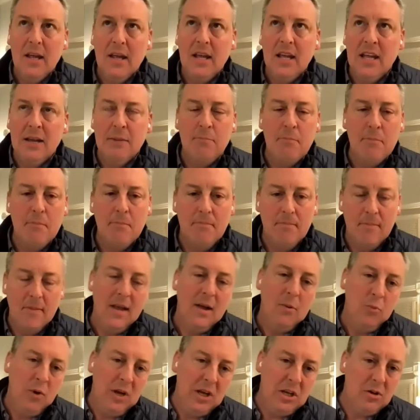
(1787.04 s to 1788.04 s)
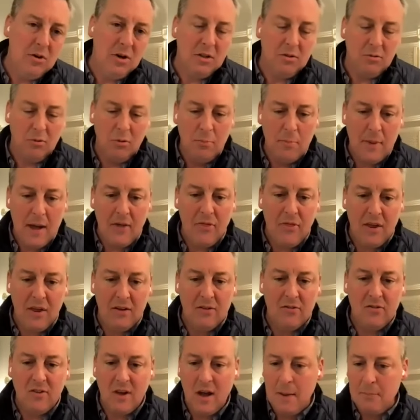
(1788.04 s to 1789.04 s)
in we do it through
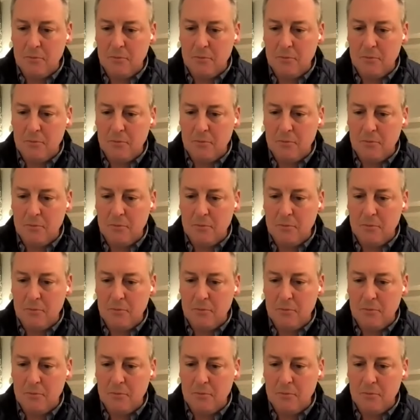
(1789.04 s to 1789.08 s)
methods